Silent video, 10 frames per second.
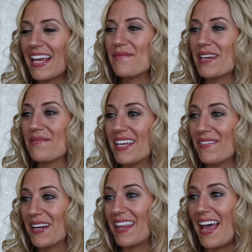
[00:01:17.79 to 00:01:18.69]
He made me
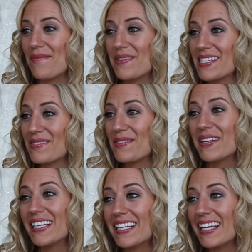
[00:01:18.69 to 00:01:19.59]
one of the happiest
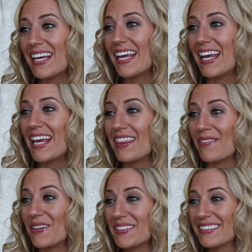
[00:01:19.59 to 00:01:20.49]
women in the
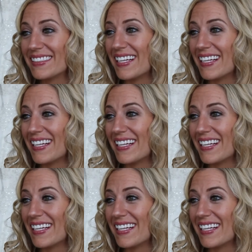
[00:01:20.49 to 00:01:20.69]
world.